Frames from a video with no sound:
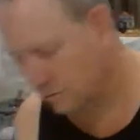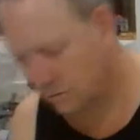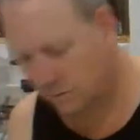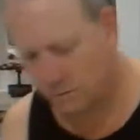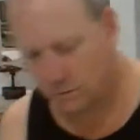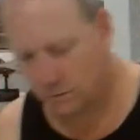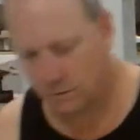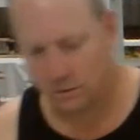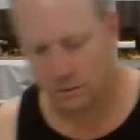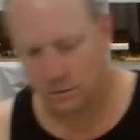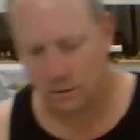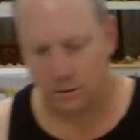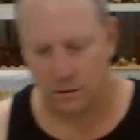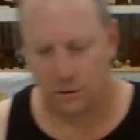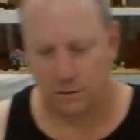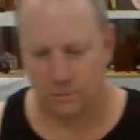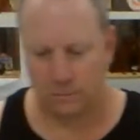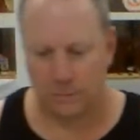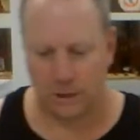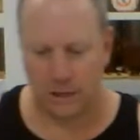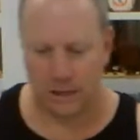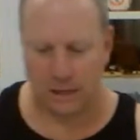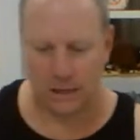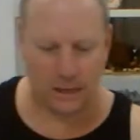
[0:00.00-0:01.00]
Oh
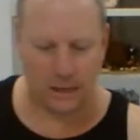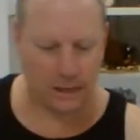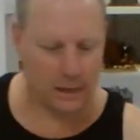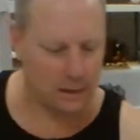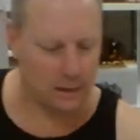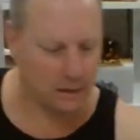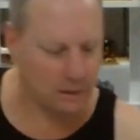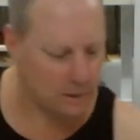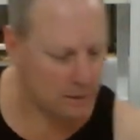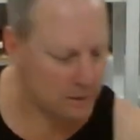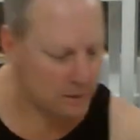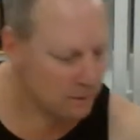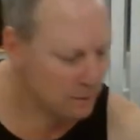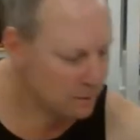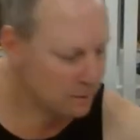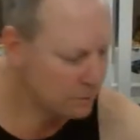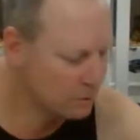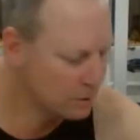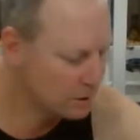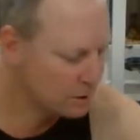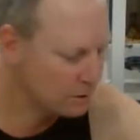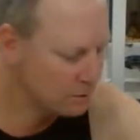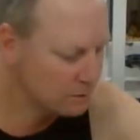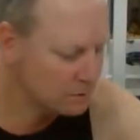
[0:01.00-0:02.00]
man,
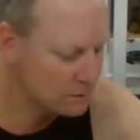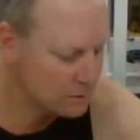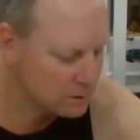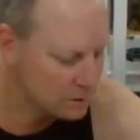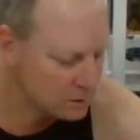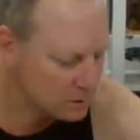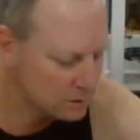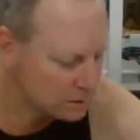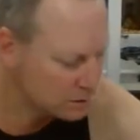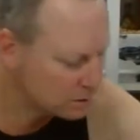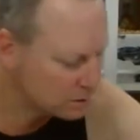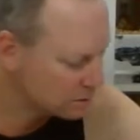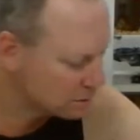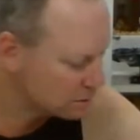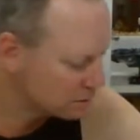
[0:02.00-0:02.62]
where is it?